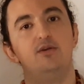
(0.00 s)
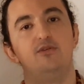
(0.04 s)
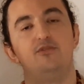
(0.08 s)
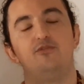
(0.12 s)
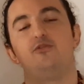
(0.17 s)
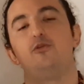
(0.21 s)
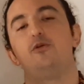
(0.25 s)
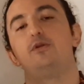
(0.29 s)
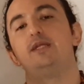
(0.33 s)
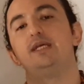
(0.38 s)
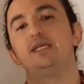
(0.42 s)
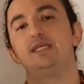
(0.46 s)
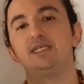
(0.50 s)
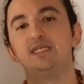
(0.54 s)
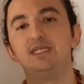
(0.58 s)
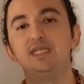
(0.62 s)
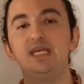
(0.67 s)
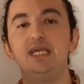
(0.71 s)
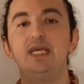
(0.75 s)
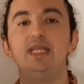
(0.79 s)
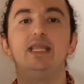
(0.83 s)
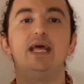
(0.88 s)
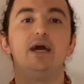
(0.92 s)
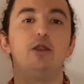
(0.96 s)
for the
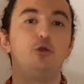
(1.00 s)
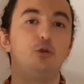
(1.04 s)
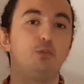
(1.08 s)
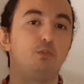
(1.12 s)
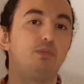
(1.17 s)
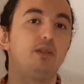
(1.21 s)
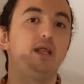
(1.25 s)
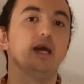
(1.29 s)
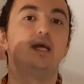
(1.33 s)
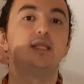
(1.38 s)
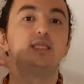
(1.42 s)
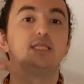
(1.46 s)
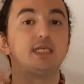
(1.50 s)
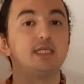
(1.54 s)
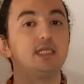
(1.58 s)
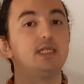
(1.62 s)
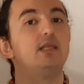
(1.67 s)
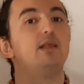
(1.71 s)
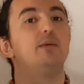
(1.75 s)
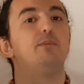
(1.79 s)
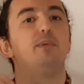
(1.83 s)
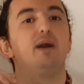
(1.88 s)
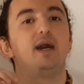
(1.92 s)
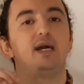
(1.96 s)
seed that we planted in
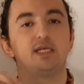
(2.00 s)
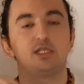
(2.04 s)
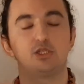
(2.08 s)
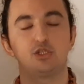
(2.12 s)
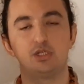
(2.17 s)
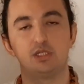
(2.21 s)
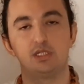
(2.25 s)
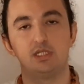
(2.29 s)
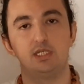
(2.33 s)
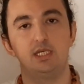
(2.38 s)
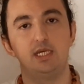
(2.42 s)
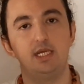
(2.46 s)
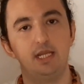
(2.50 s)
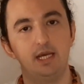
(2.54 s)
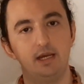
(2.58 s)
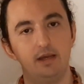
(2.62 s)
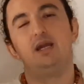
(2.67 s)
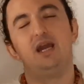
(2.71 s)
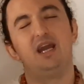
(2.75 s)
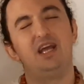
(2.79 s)
the past Trecena,